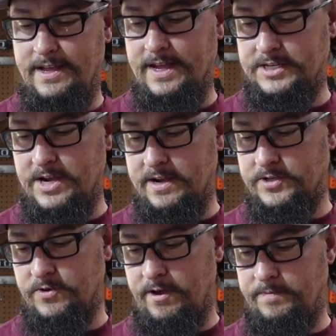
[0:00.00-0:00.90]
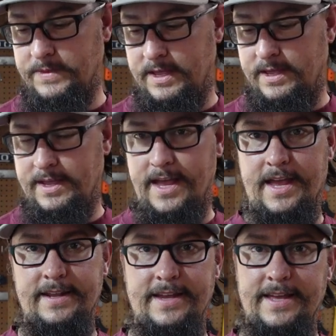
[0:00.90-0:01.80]
and talk to him,
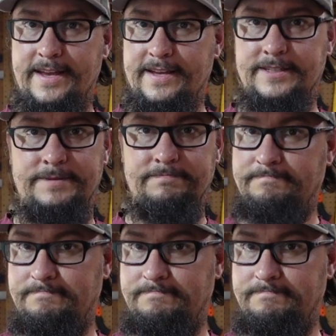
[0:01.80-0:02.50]
and it is